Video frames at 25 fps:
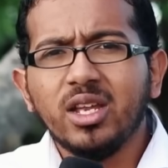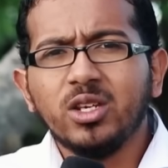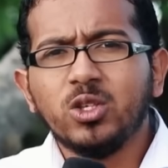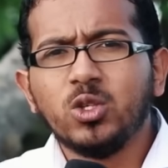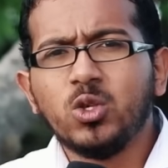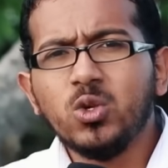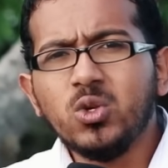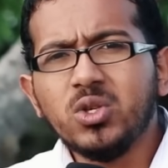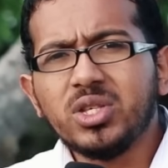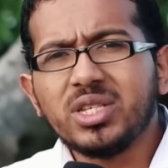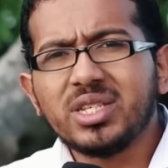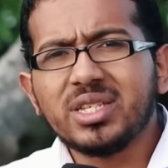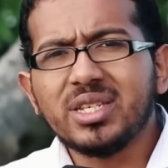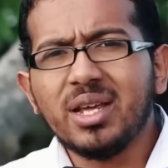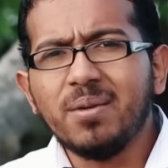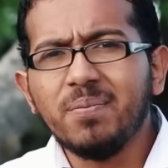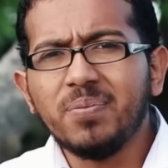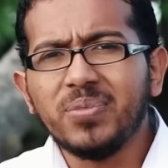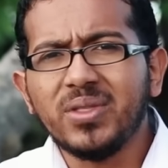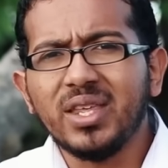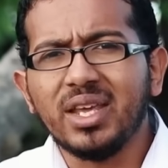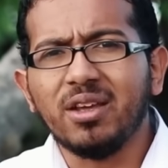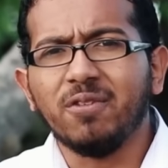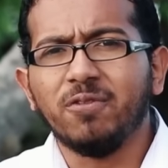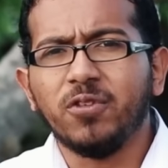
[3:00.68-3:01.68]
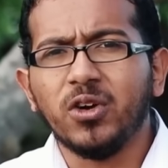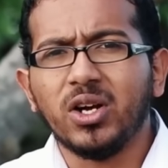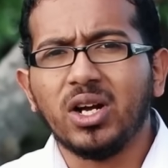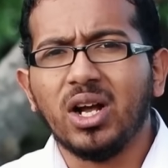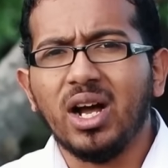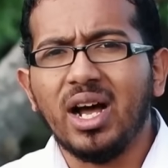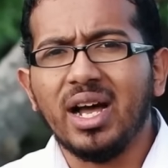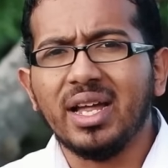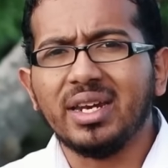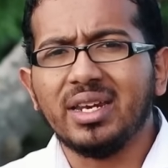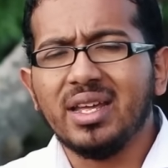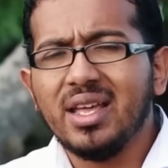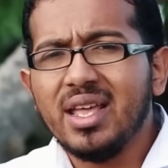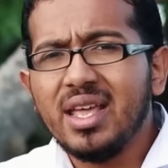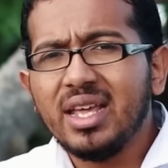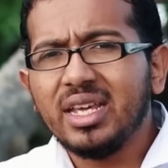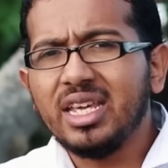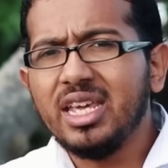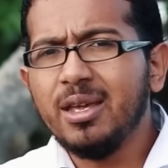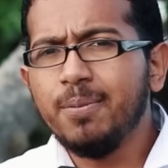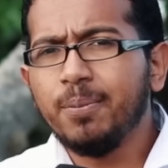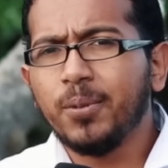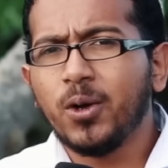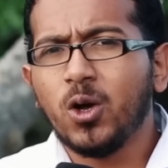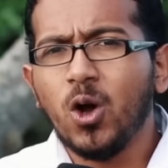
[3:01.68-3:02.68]
Do something for God.
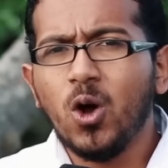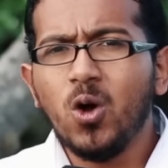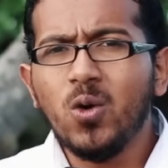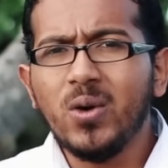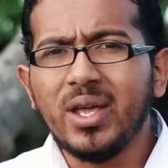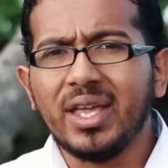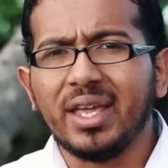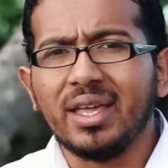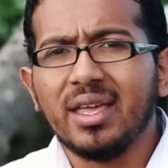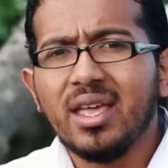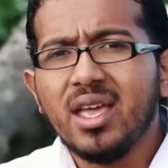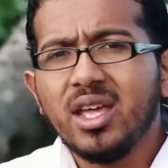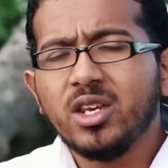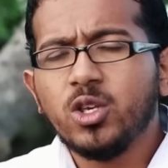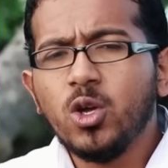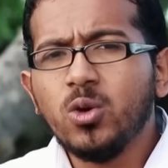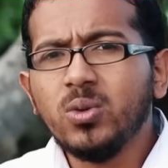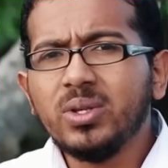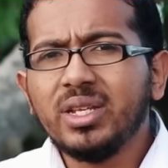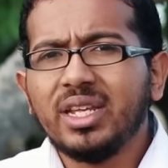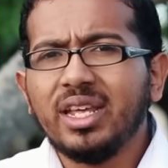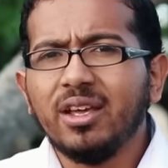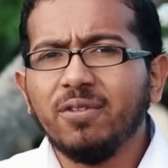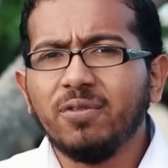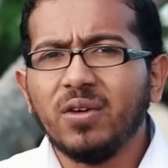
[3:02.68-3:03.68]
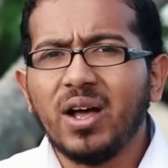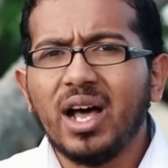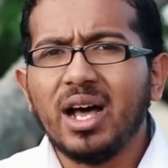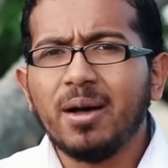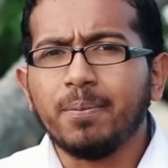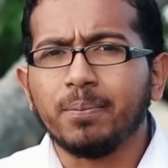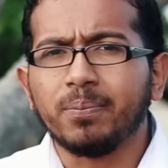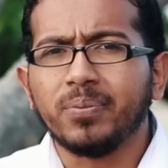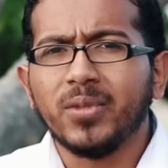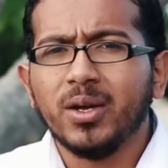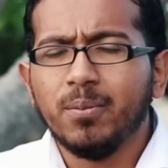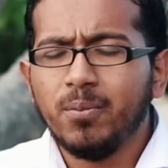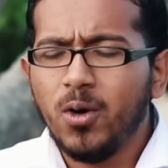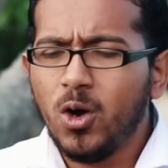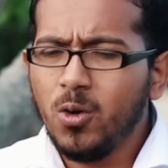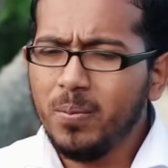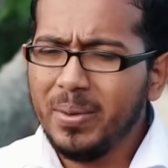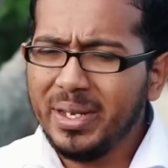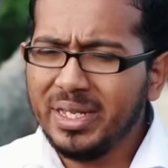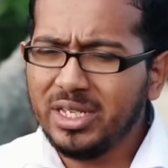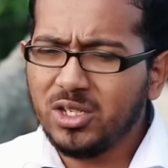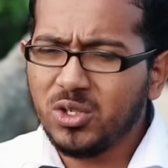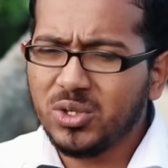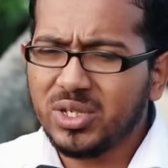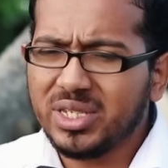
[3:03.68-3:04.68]
Keep going. Don't give up. The
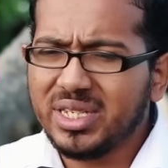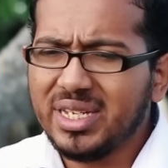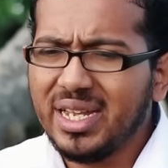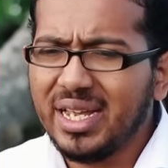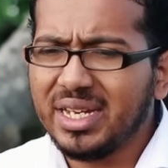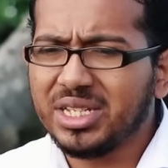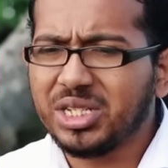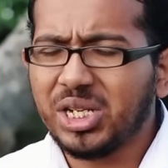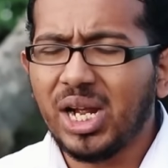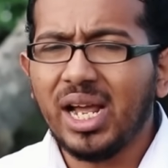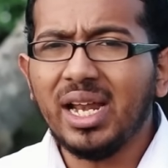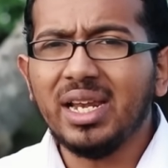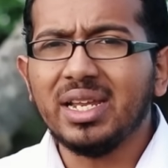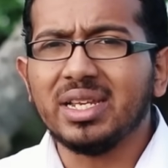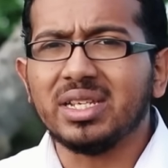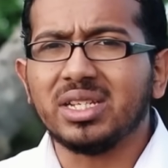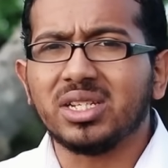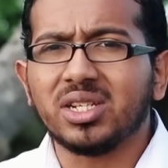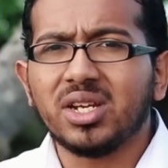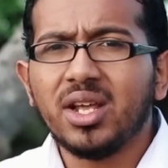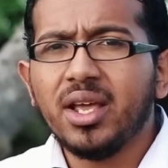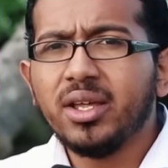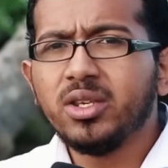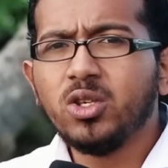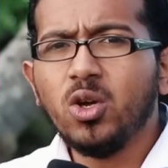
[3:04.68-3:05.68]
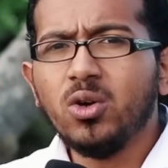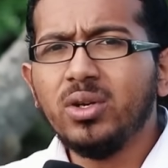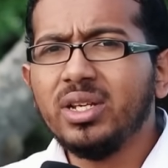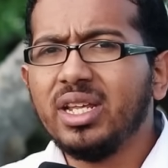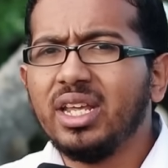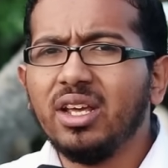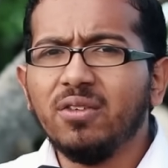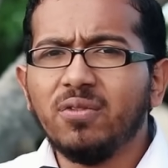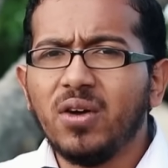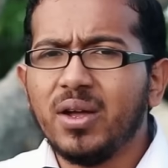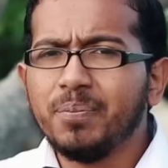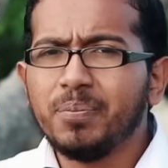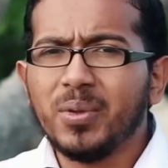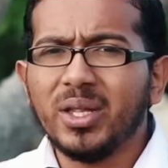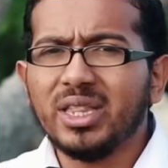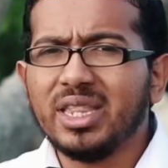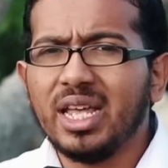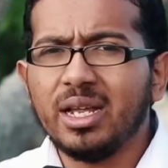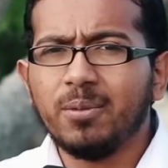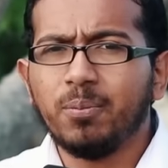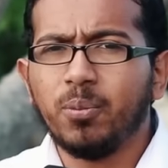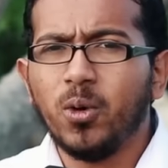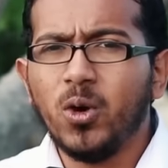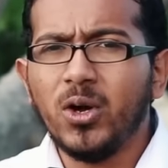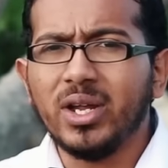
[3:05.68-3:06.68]
moment you see a challenge, don't give up at
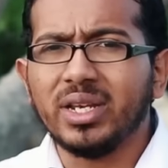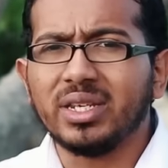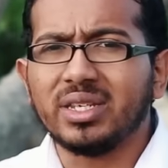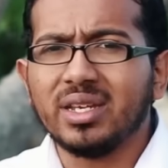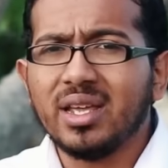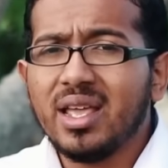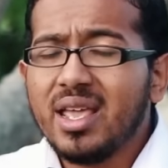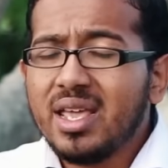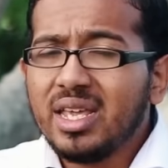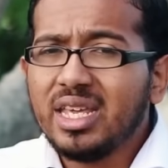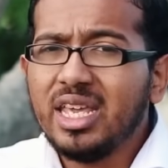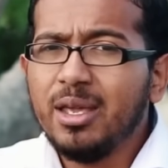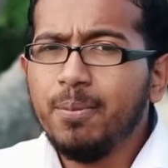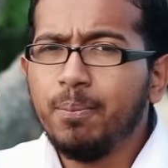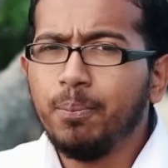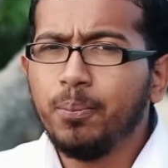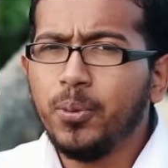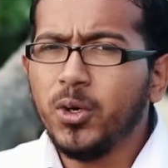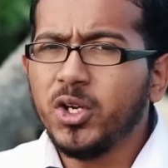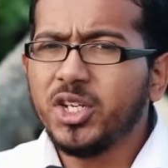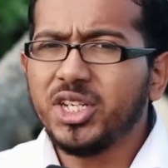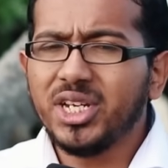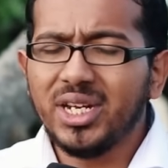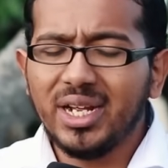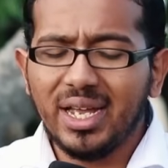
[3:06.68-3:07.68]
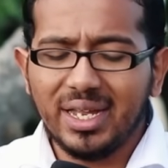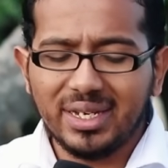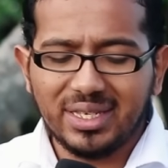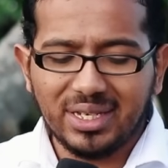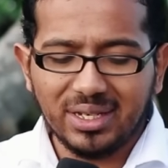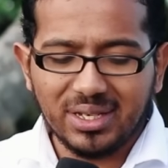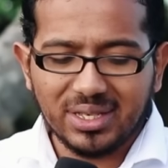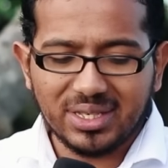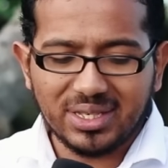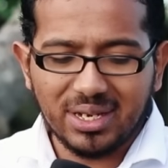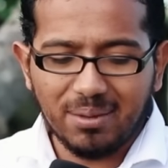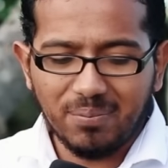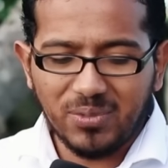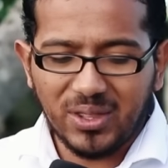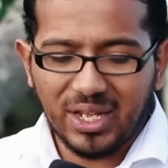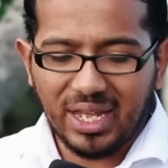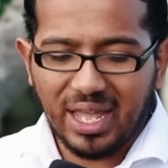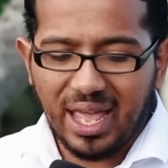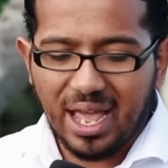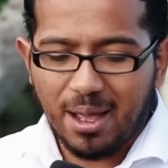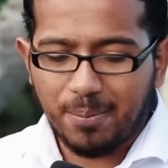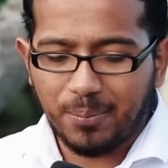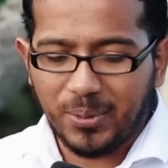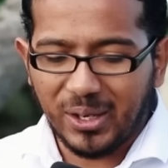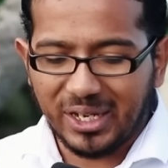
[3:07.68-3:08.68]
that point. Keep pushing until something
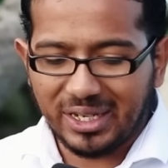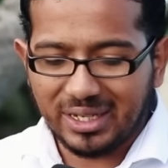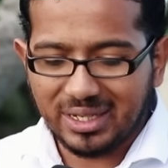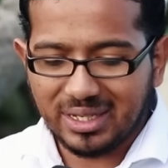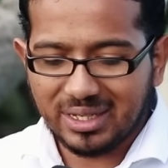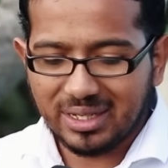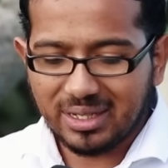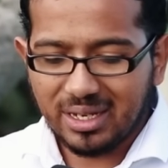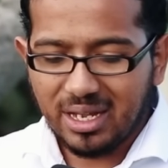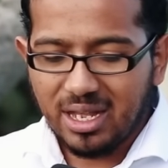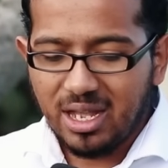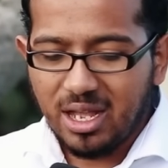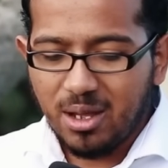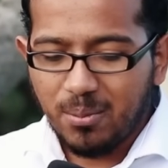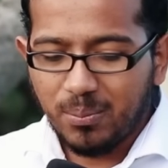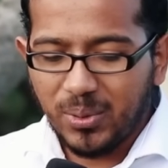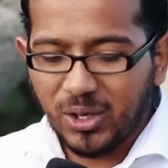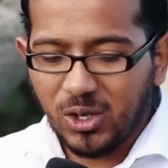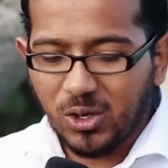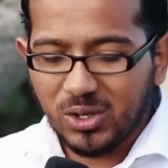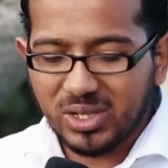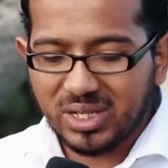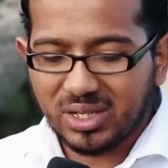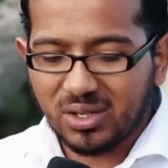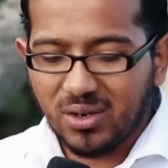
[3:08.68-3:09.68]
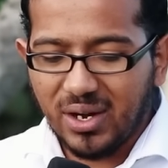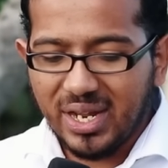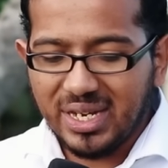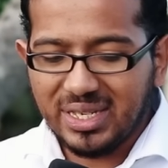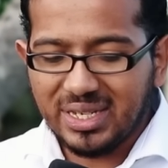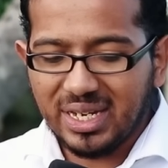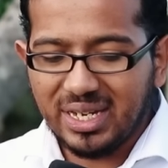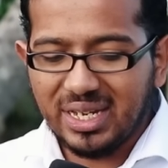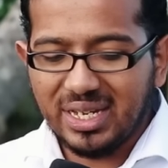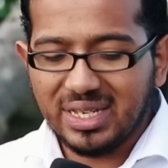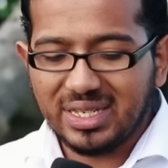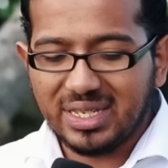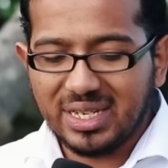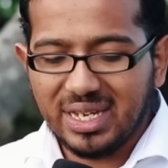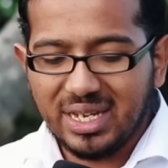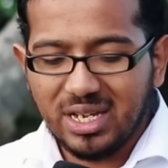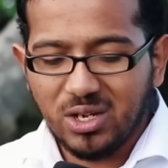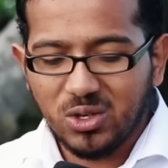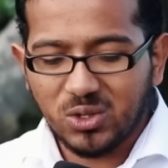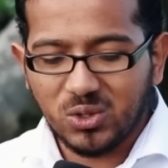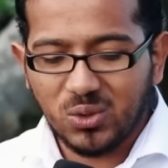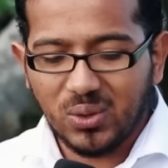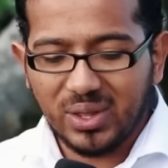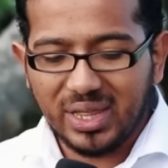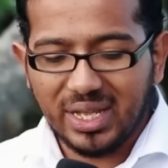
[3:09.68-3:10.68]
happens. Because greater is he
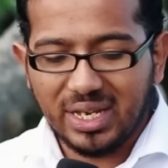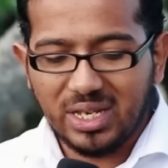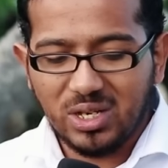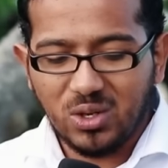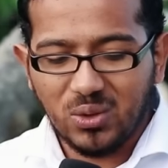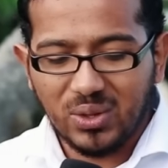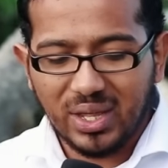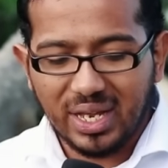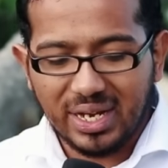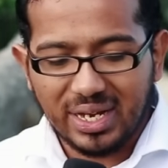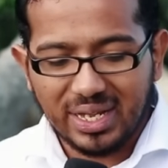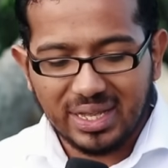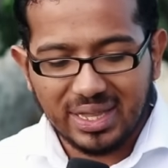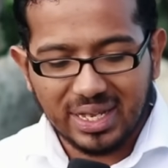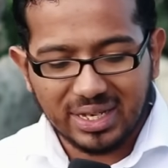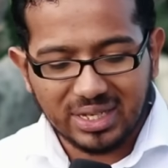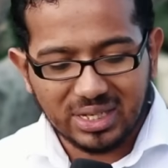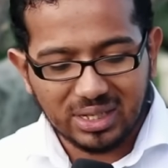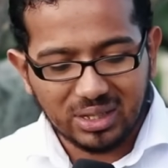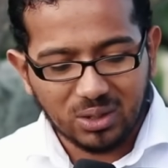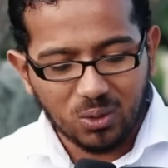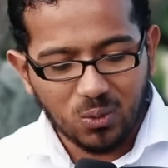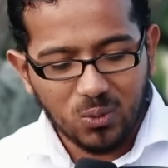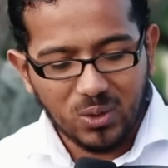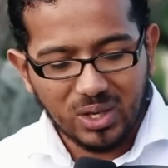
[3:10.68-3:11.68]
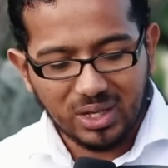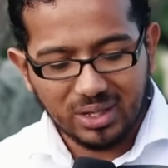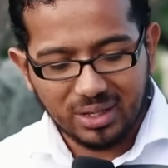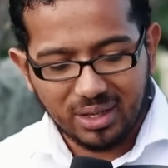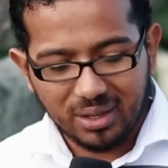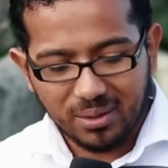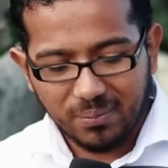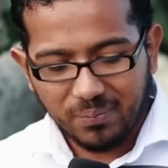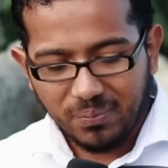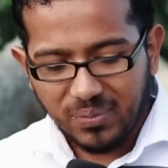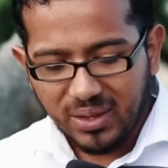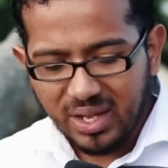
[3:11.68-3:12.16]
who's within you than he that's in the world.